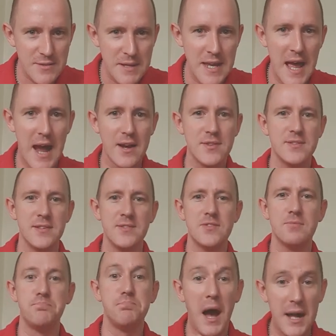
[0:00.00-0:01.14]
any accidents,
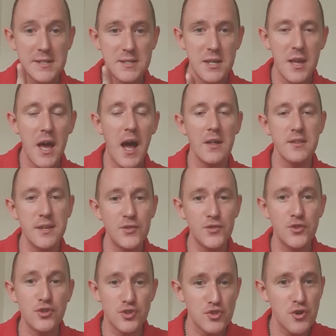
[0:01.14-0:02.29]
but at least
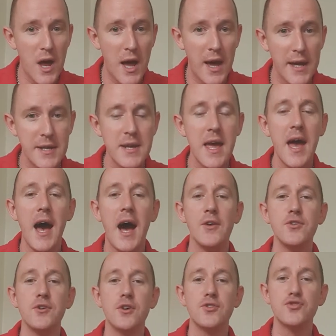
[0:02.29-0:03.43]
you're trying, and
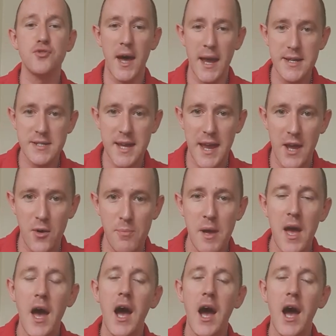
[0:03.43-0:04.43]
you are trying to help,